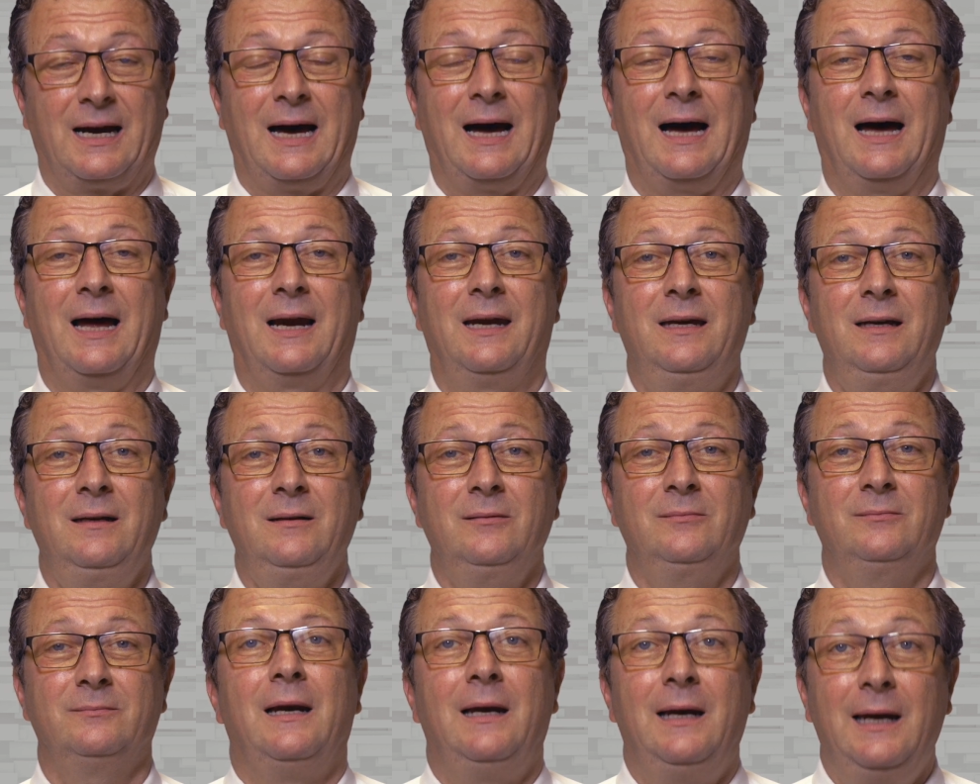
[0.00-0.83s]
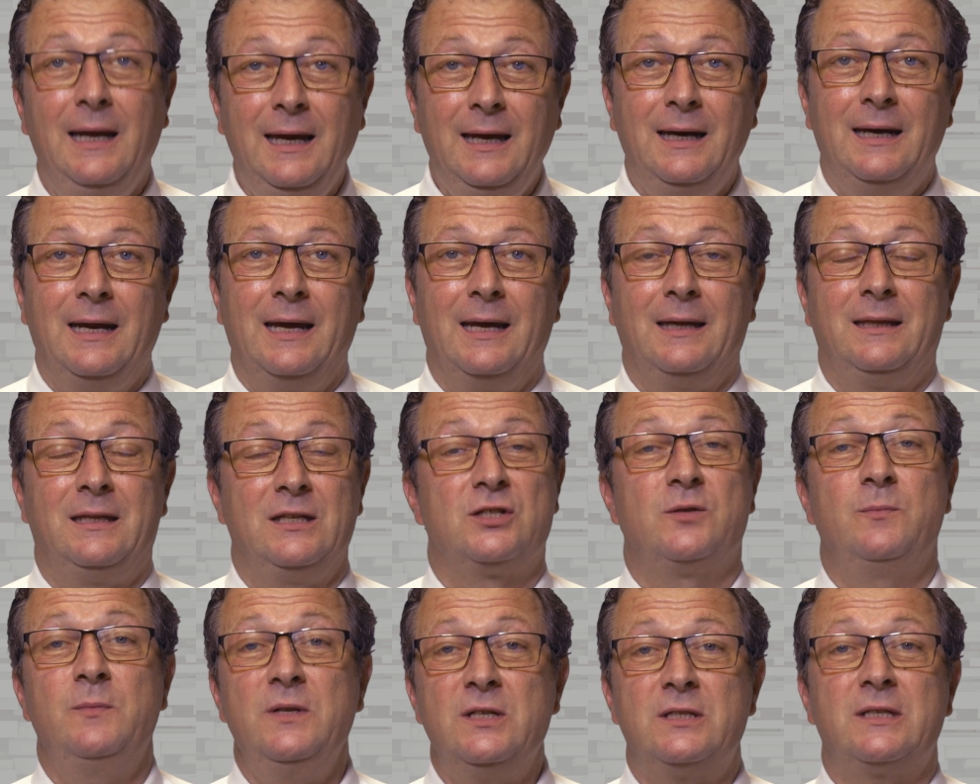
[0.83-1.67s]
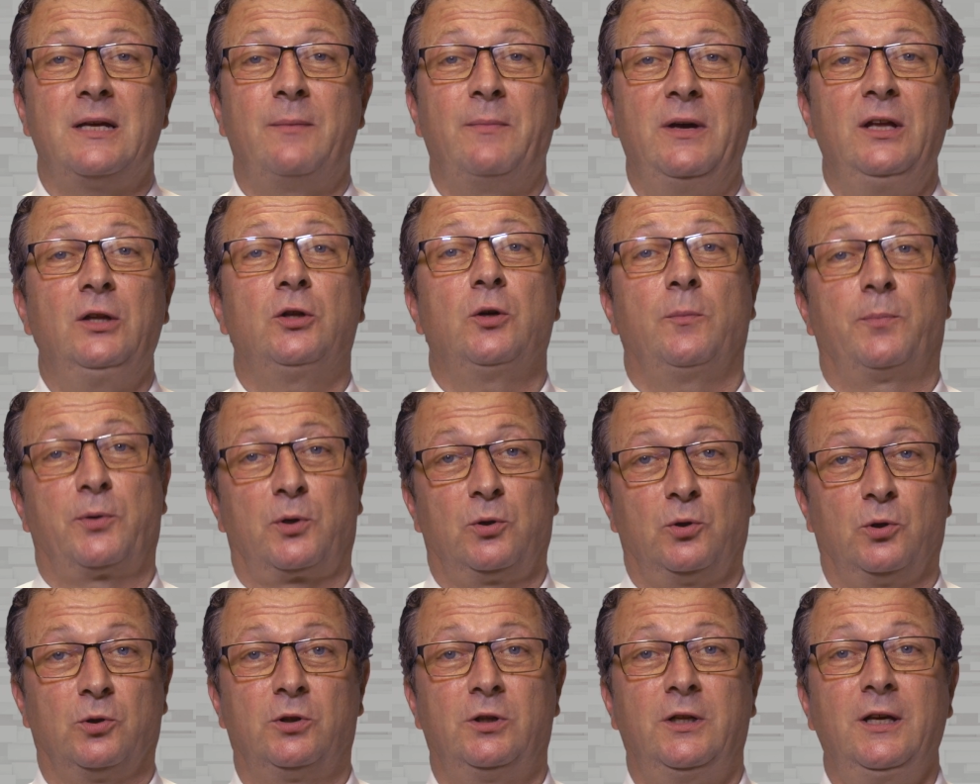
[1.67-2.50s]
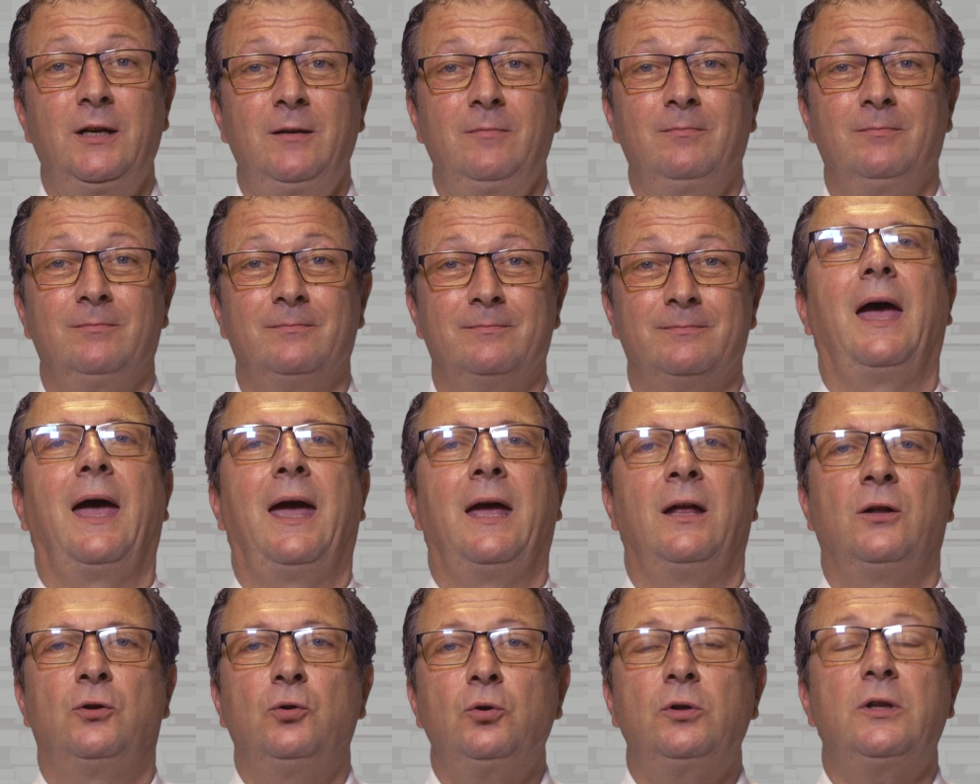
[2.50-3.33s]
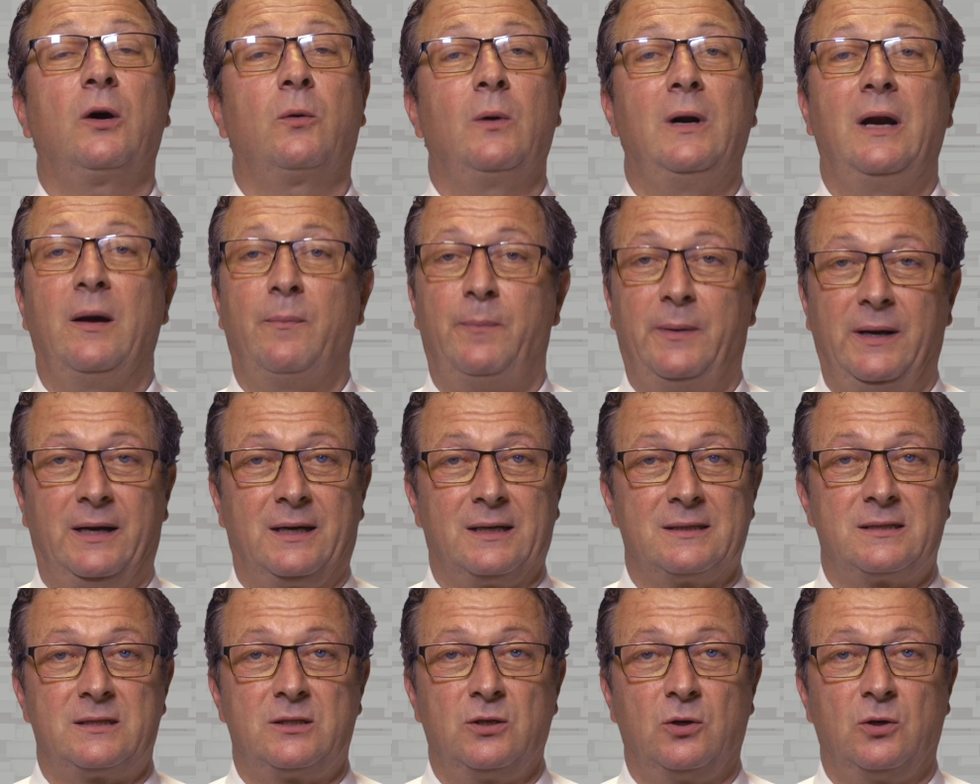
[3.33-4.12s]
vertical storage buildings, product sorting lines,